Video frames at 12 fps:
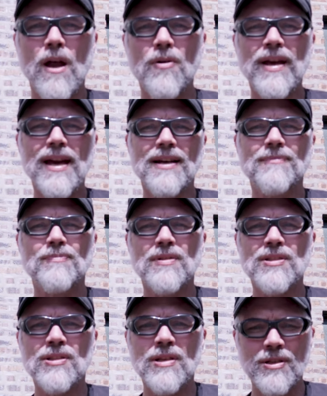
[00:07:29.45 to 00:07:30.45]
Okay,
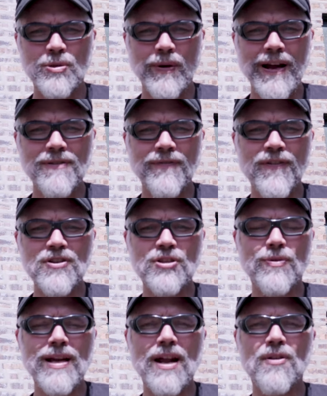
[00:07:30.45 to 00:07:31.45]
so we've gotten the first
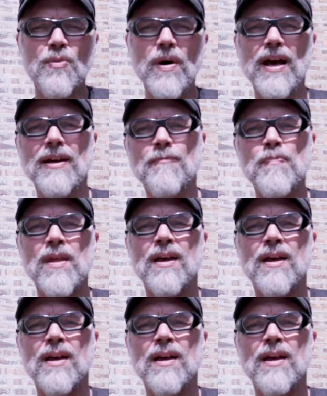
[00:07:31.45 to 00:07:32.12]
three out of the way.